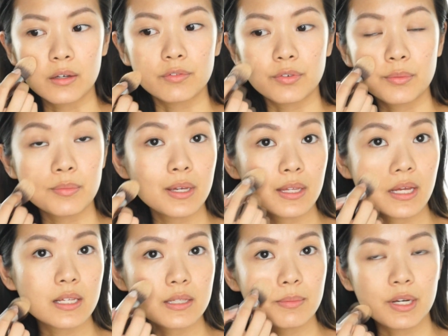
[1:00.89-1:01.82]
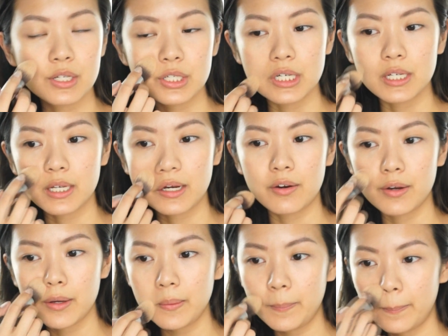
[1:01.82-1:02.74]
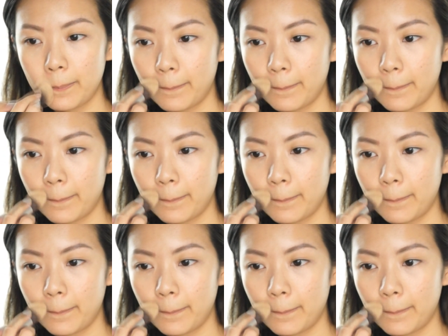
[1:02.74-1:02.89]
And for me, that's my cheek area.